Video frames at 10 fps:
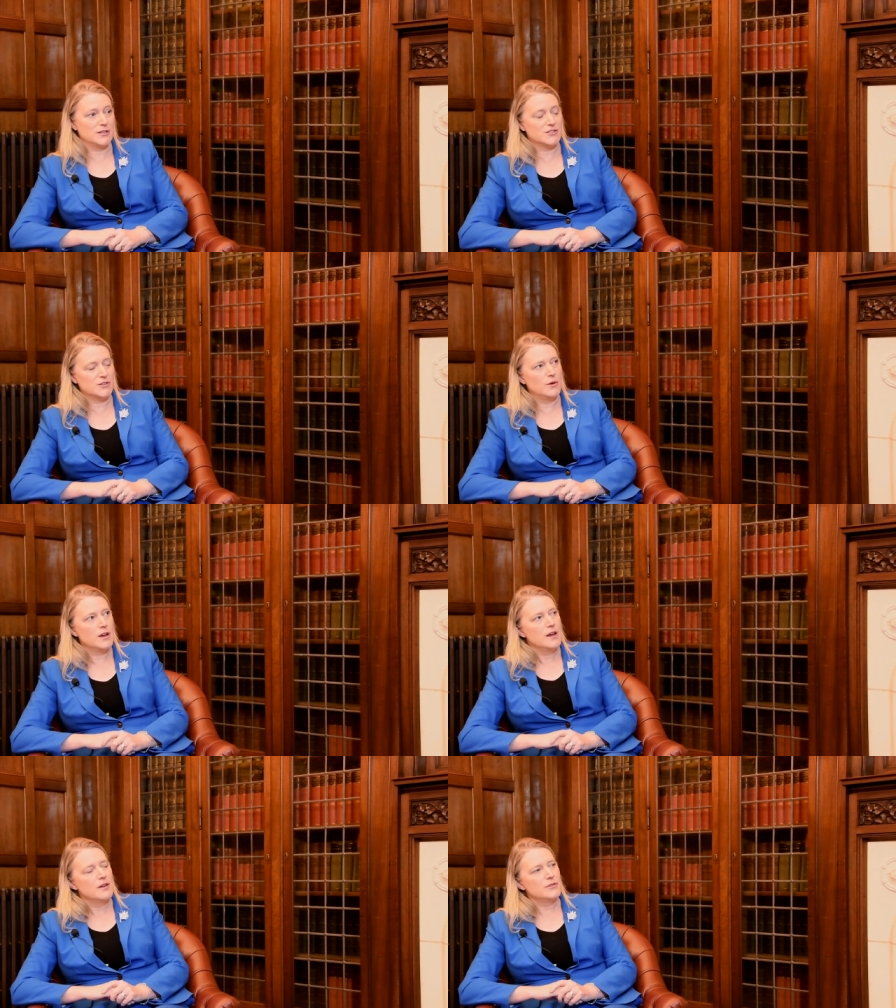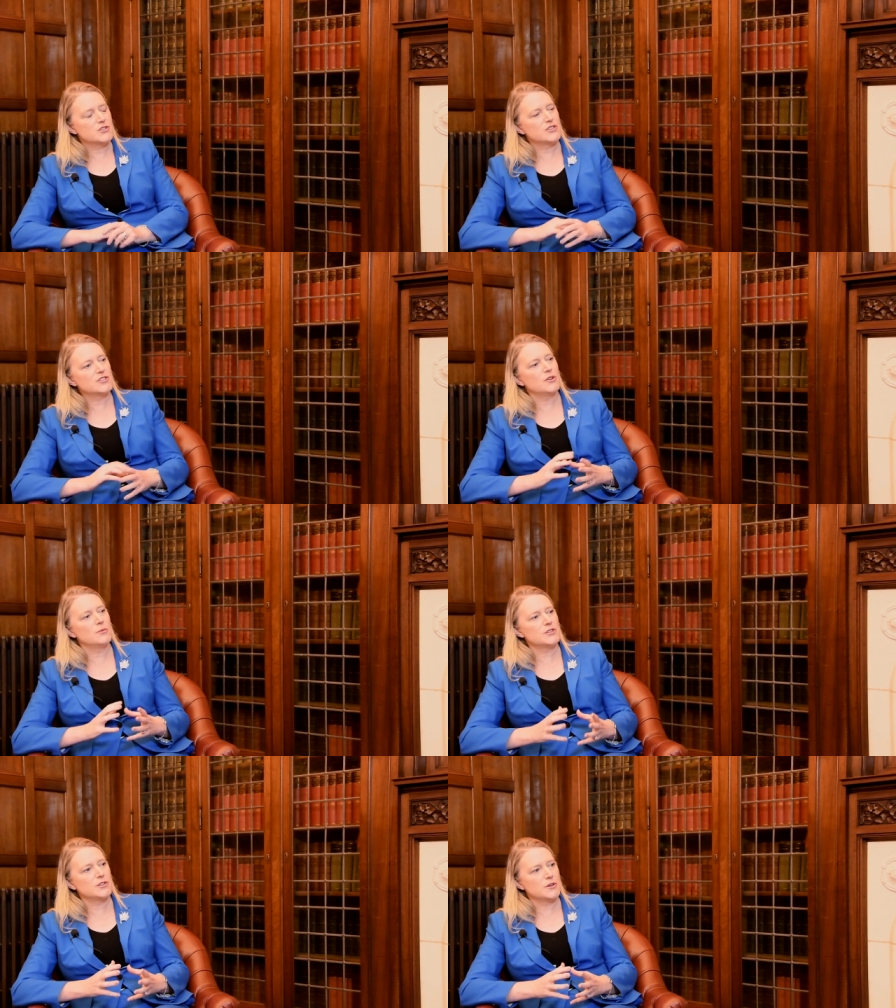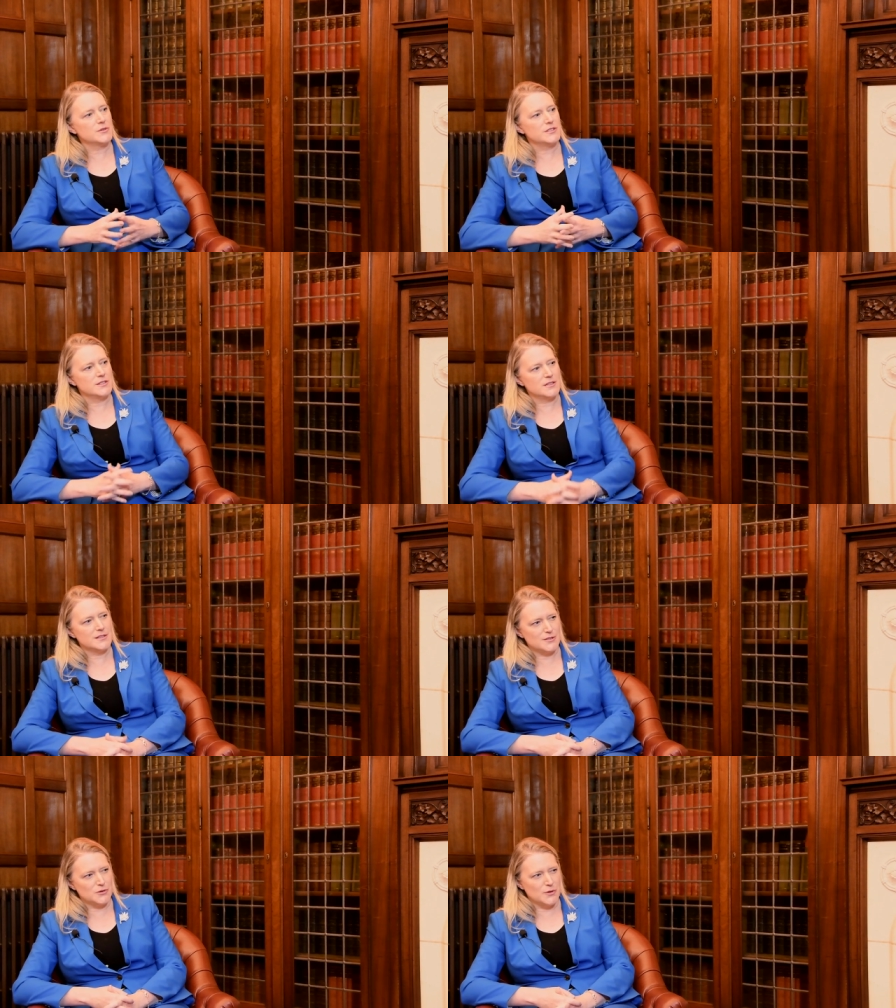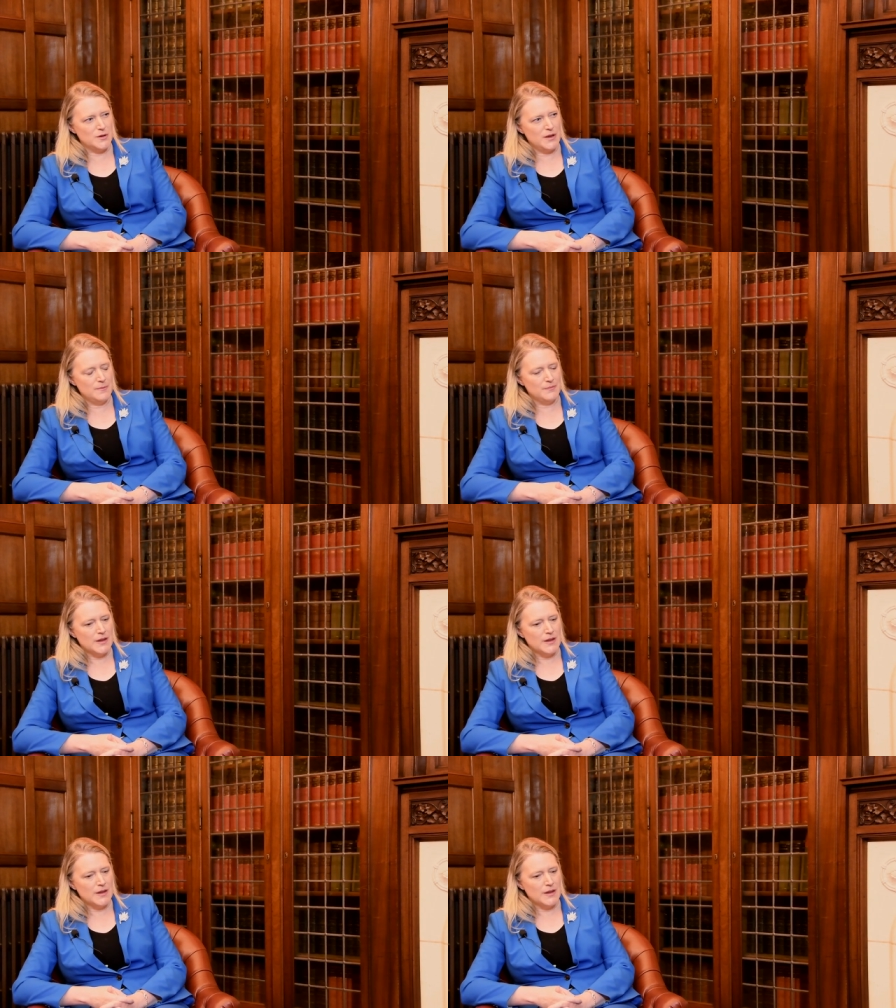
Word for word: So there's just so much that goes into this agreement.